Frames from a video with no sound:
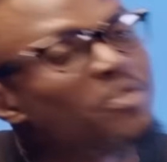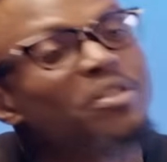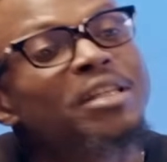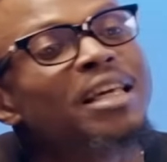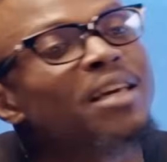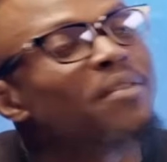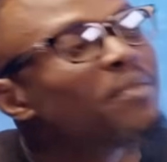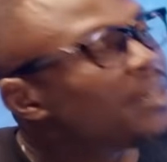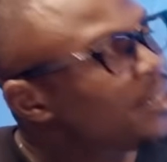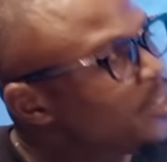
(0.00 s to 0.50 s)
you
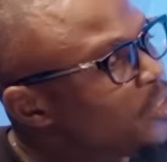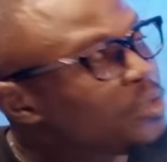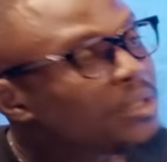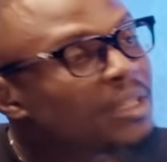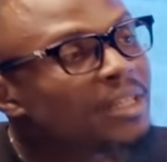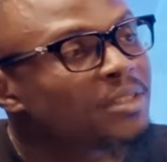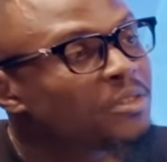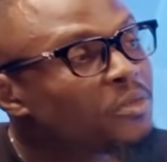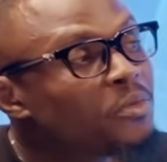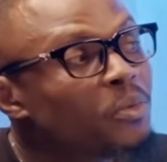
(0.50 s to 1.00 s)
giving. You
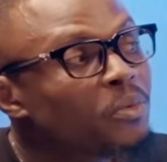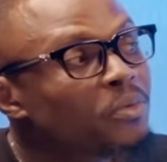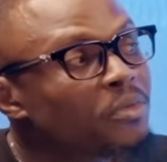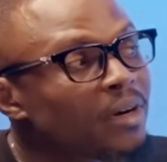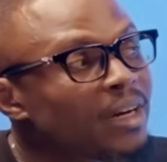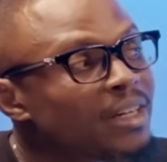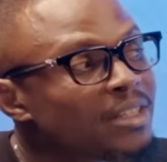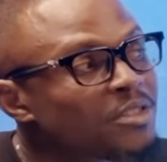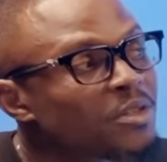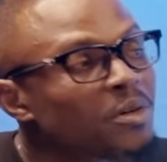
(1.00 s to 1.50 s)
did
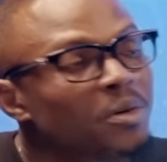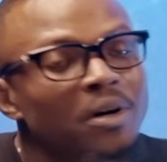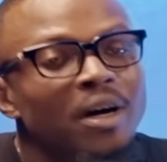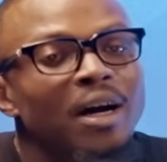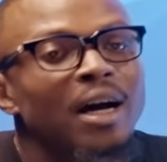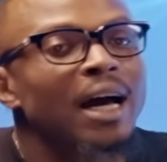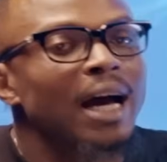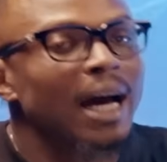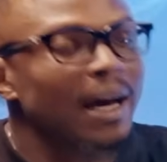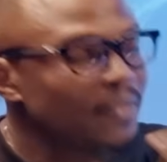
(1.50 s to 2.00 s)
great, so
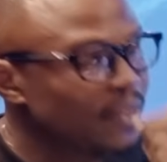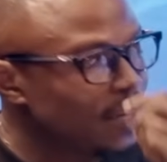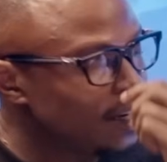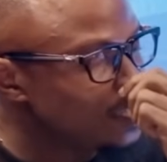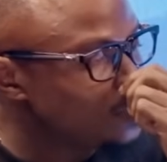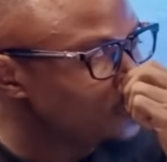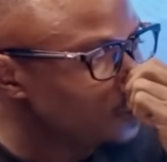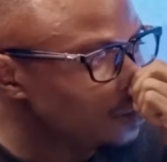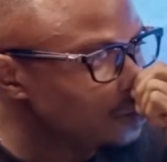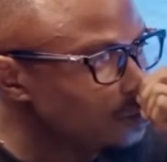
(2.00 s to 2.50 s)
I think at
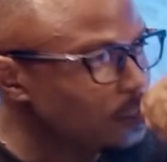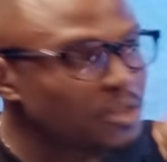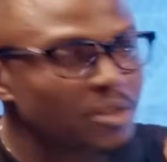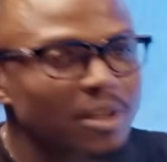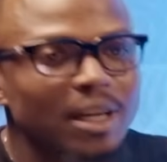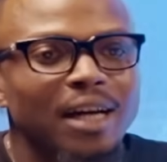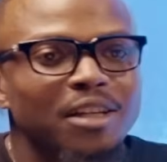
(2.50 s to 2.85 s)
this point you should